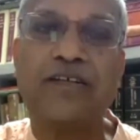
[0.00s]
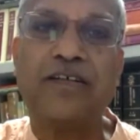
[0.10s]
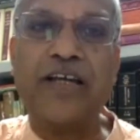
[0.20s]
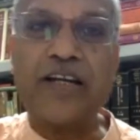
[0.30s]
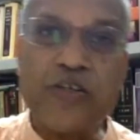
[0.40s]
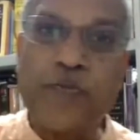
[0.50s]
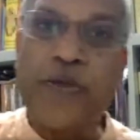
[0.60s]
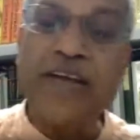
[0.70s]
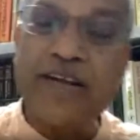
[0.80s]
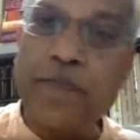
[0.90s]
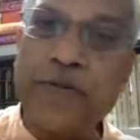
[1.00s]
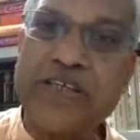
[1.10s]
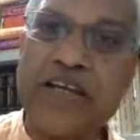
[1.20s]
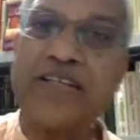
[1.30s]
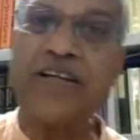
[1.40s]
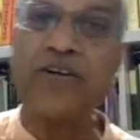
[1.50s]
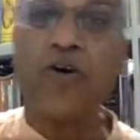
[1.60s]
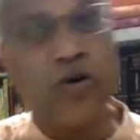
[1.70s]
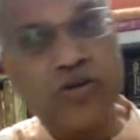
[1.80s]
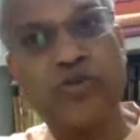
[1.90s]
that is being represented
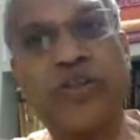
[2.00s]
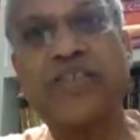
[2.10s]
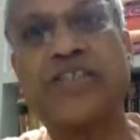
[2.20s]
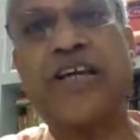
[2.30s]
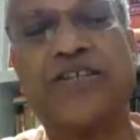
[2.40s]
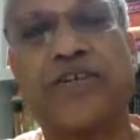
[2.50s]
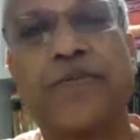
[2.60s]
onto the stage.